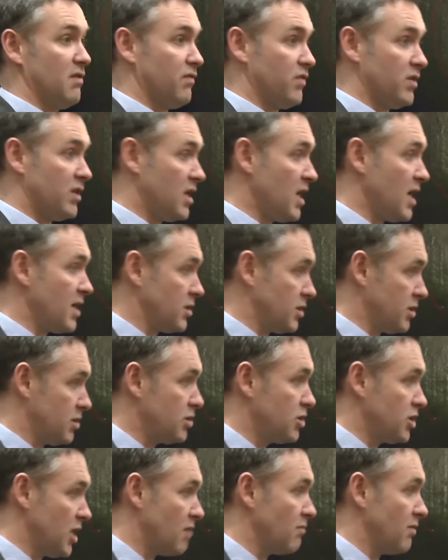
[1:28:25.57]
for the
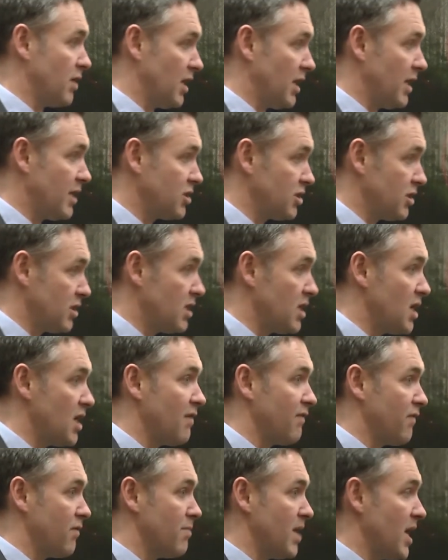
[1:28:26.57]
next general election, a
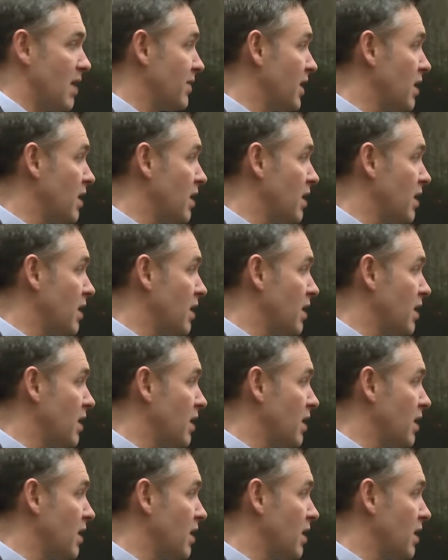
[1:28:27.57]
year from now.